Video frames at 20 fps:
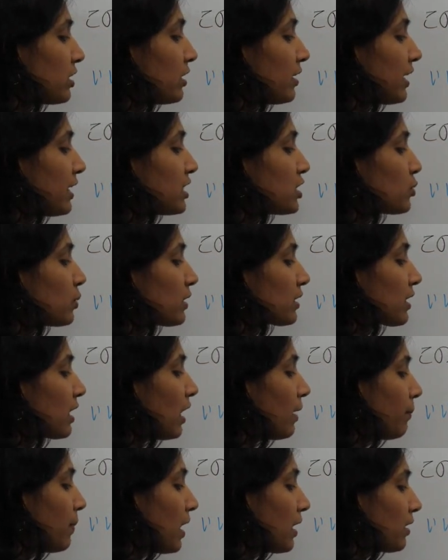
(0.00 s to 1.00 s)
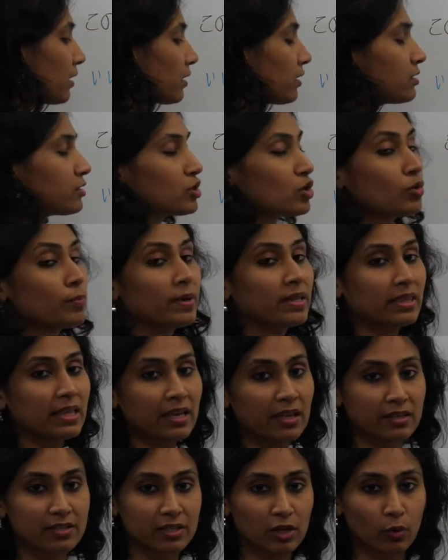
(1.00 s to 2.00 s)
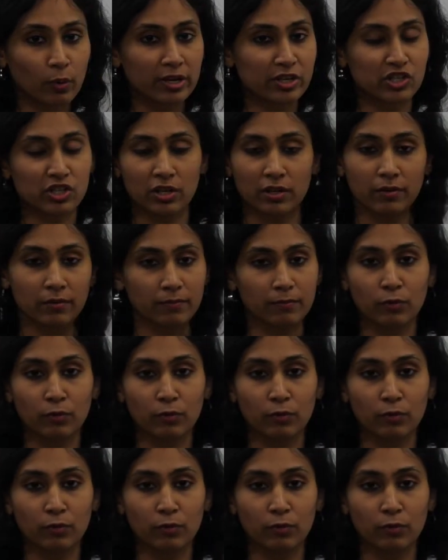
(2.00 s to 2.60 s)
It ends with ka particle, so you may think it's a question.